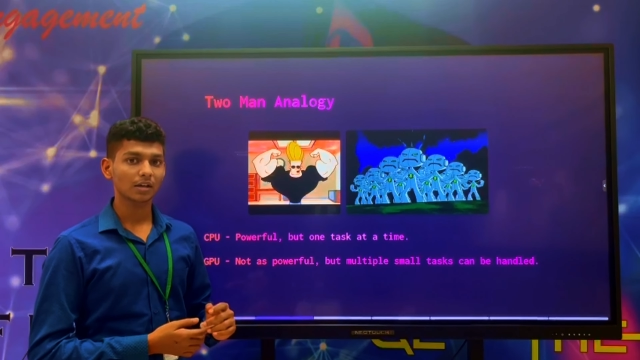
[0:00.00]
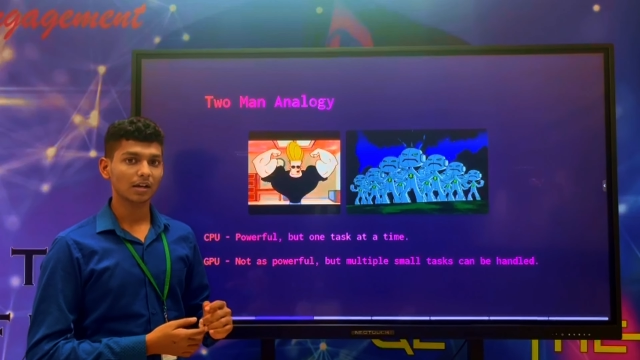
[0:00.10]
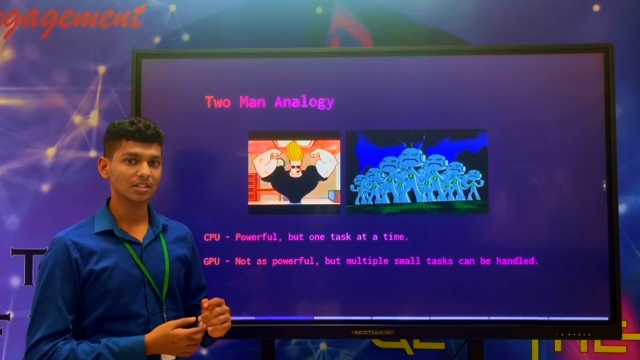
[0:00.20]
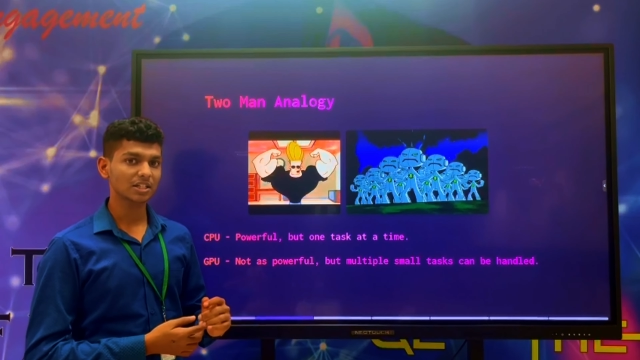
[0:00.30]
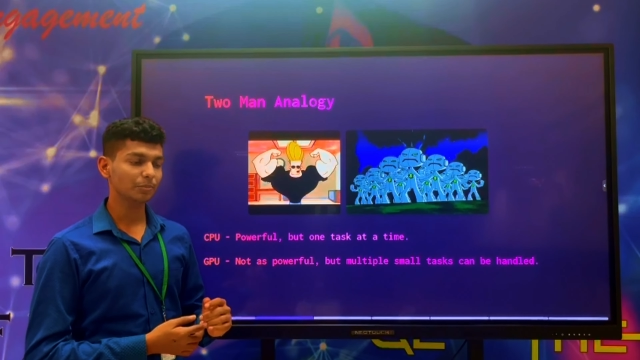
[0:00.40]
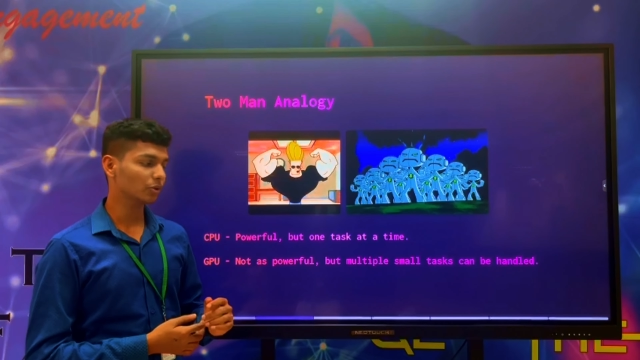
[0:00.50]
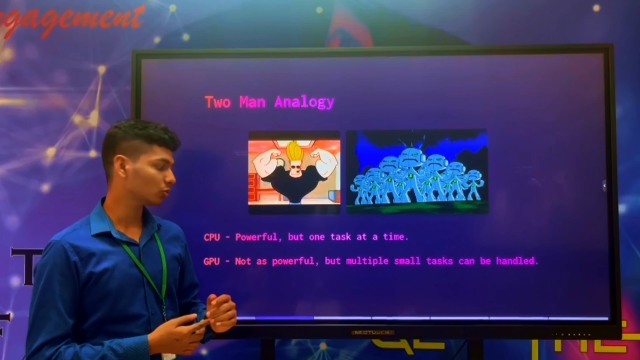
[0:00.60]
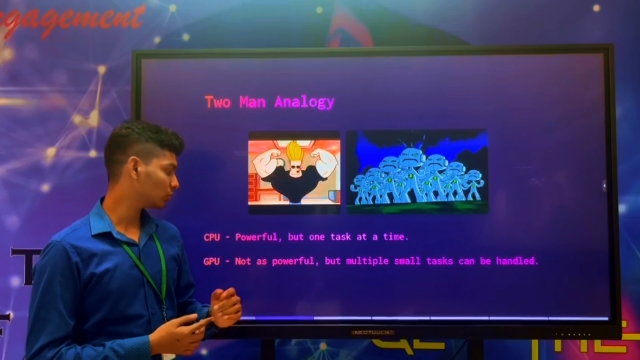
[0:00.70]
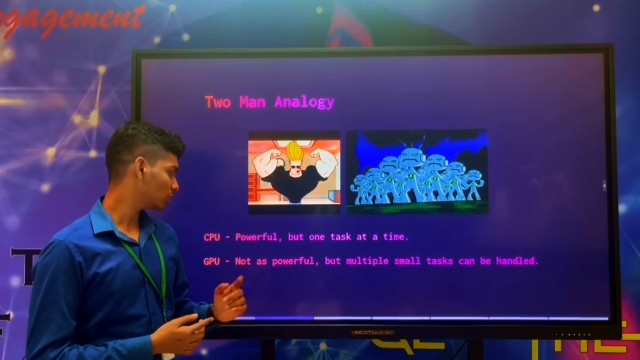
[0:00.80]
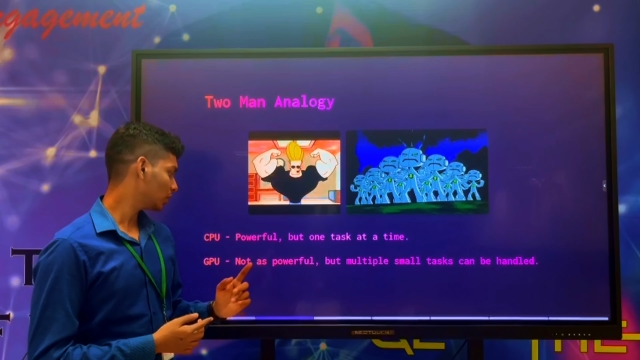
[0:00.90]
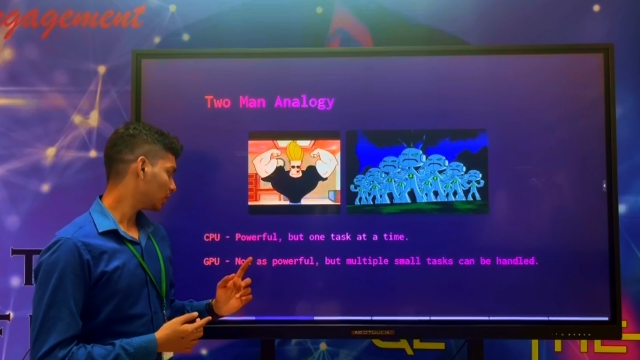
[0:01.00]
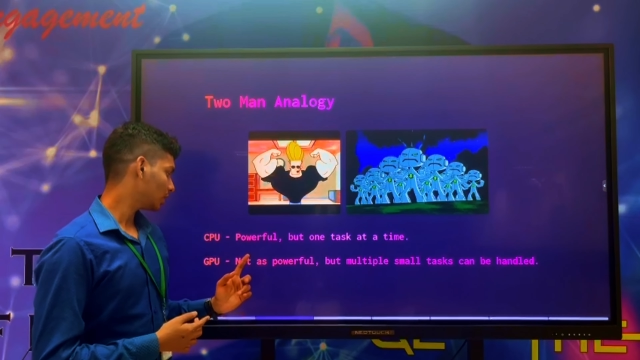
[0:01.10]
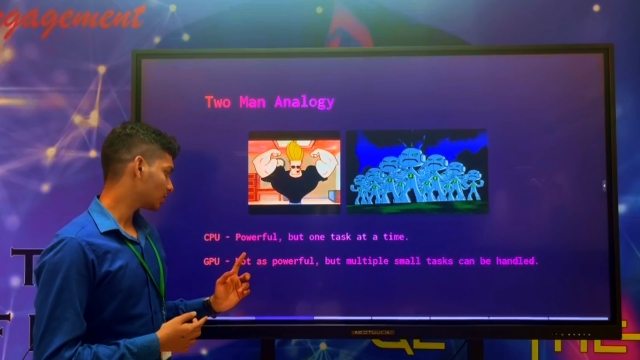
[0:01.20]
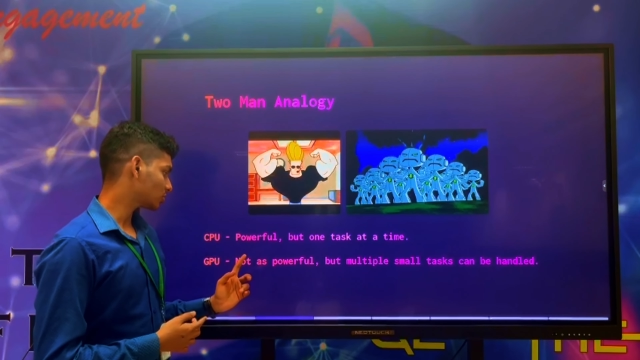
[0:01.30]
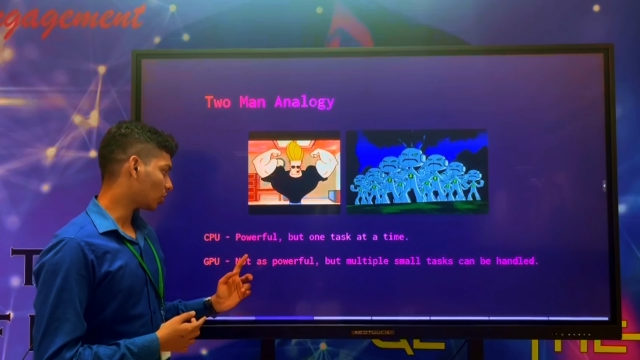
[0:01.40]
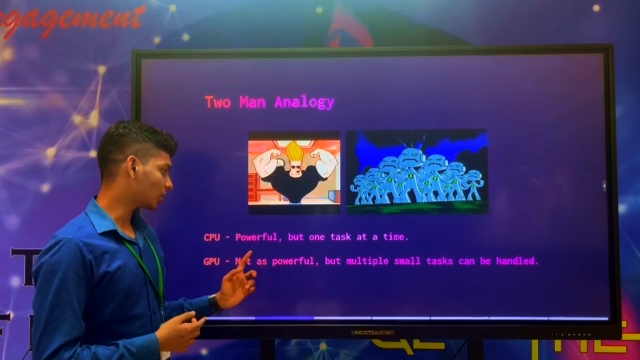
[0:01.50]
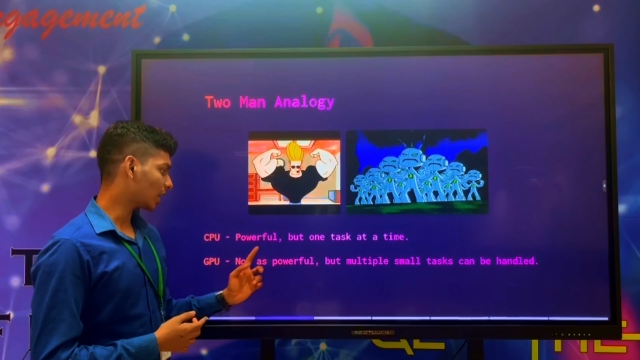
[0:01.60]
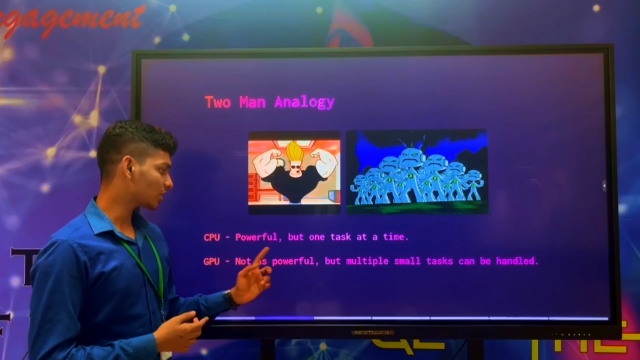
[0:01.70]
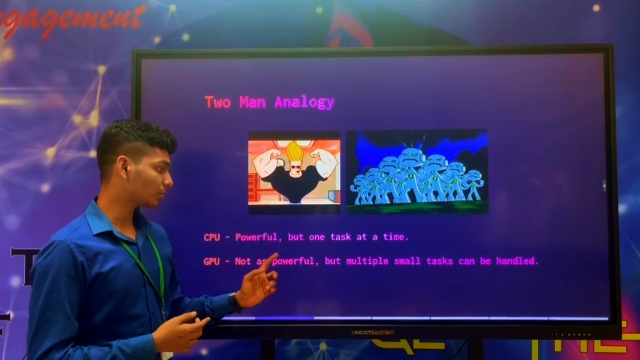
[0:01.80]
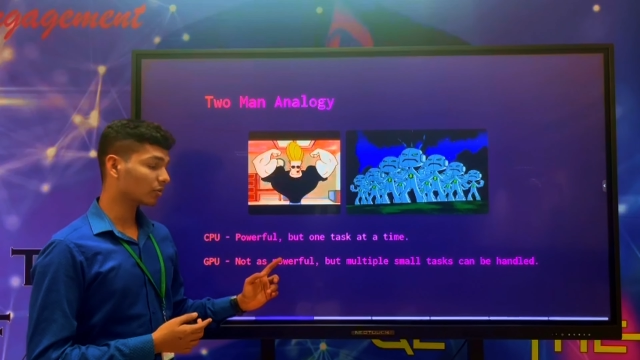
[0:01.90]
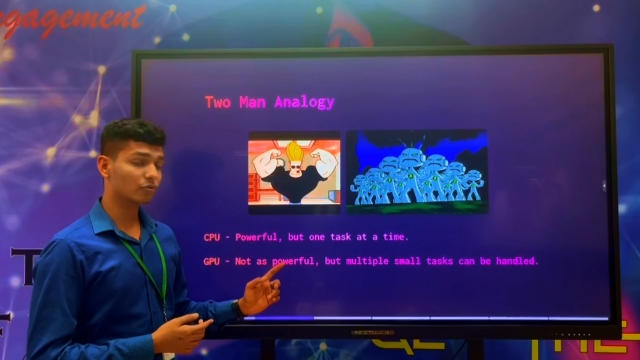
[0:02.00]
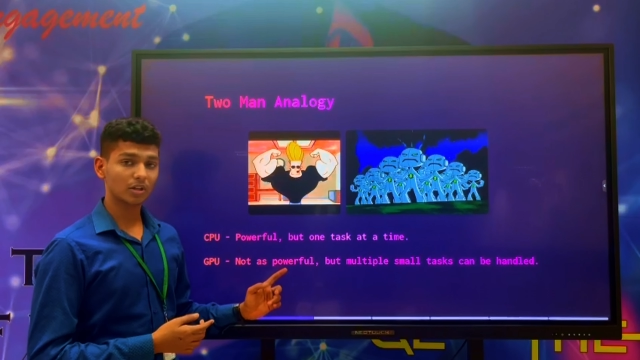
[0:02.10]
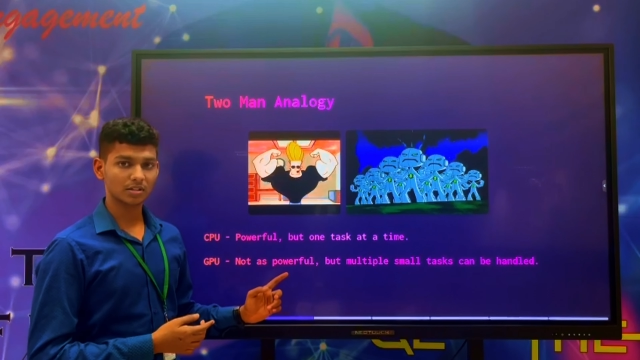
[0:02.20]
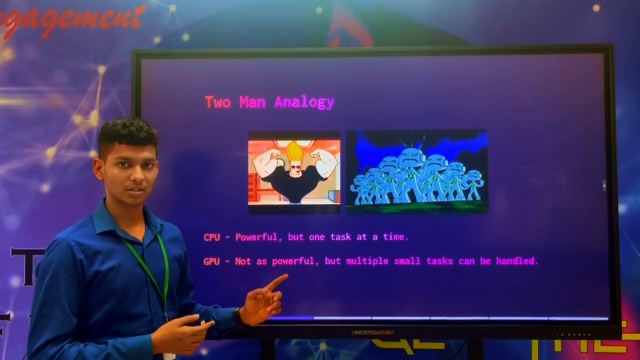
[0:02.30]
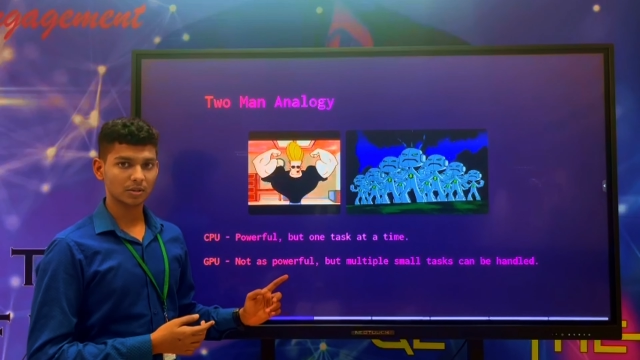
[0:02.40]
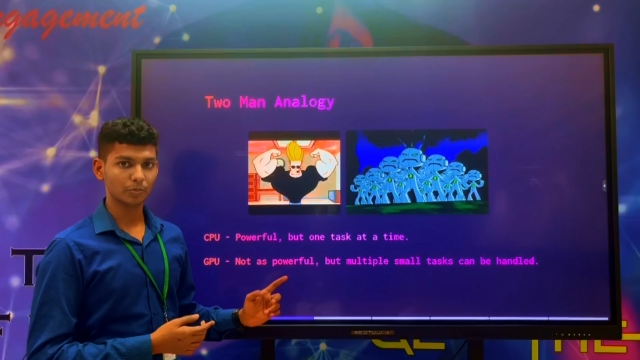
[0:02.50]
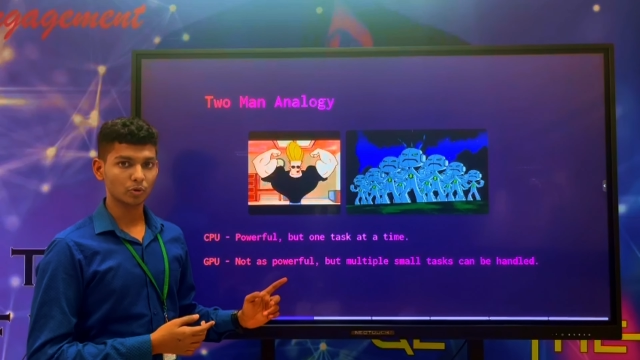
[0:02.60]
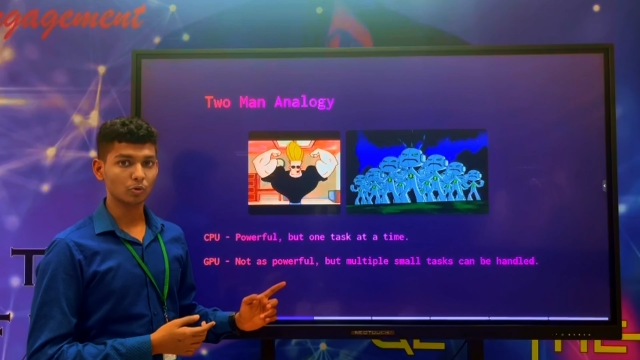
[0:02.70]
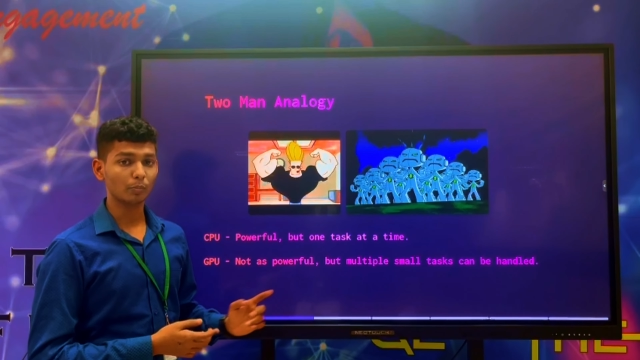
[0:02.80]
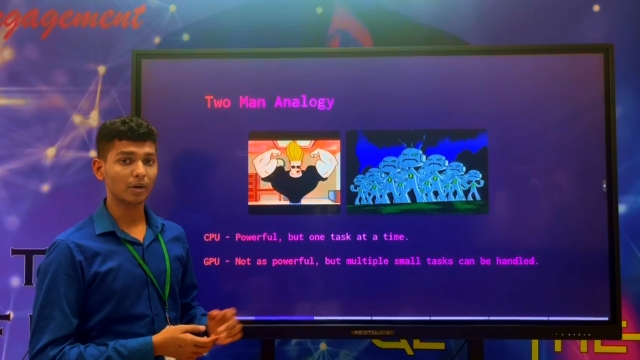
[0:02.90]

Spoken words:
A GPU is not as powerful as a CPU,